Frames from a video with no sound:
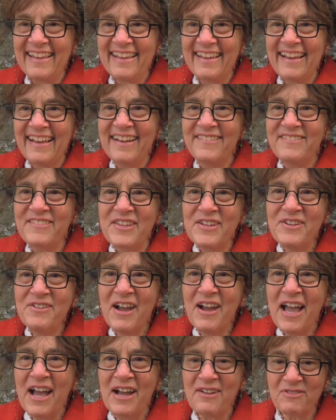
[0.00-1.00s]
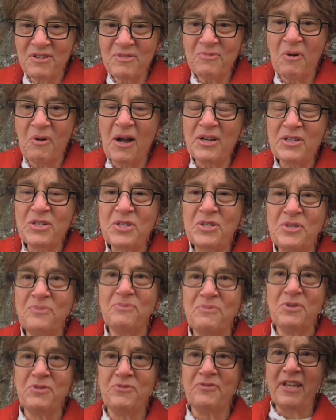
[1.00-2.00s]
Have you ever watched the
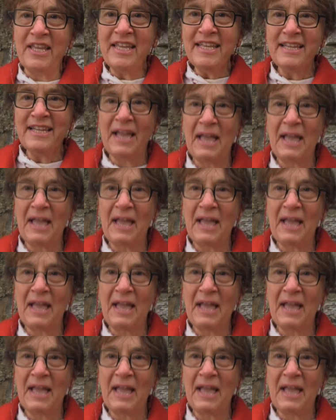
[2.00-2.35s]
movie